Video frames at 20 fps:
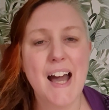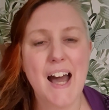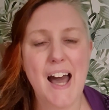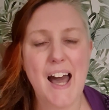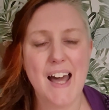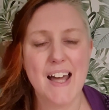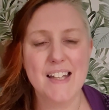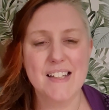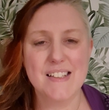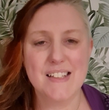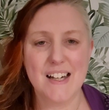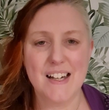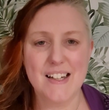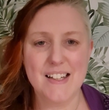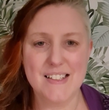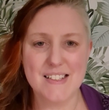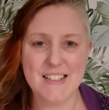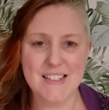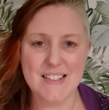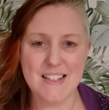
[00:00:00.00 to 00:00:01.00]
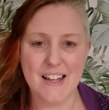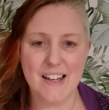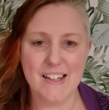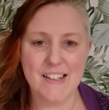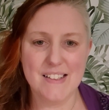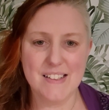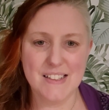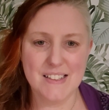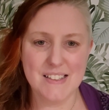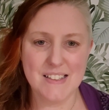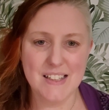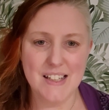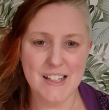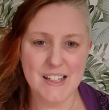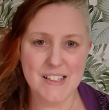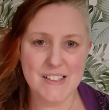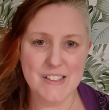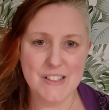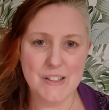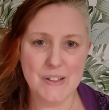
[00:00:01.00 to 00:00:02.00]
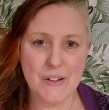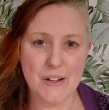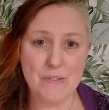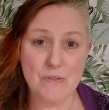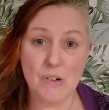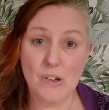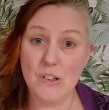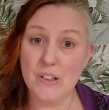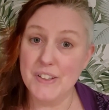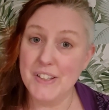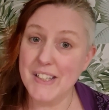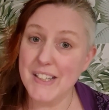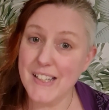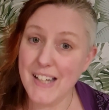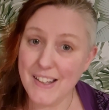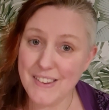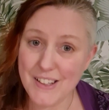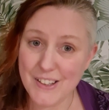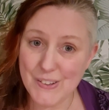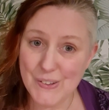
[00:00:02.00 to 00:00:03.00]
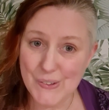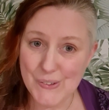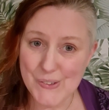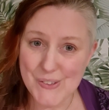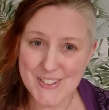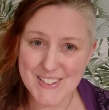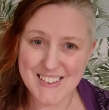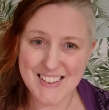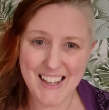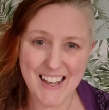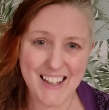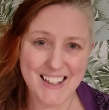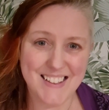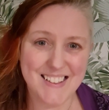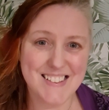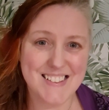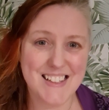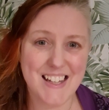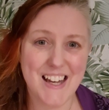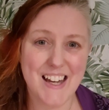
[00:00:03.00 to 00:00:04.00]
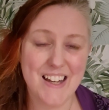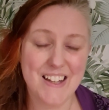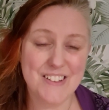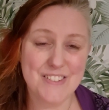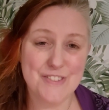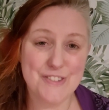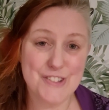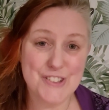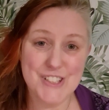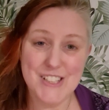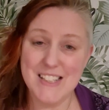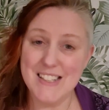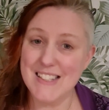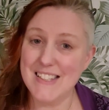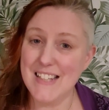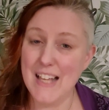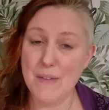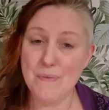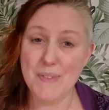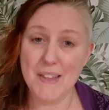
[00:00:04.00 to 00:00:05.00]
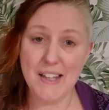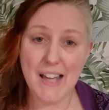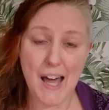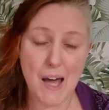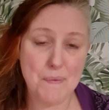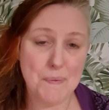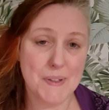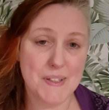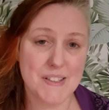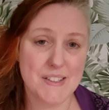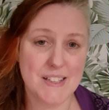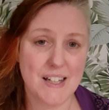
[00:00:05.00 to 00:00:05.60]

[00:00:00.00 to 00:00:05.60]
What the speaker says: and I decided to enroll on another course, and unfortunately the same thing happened.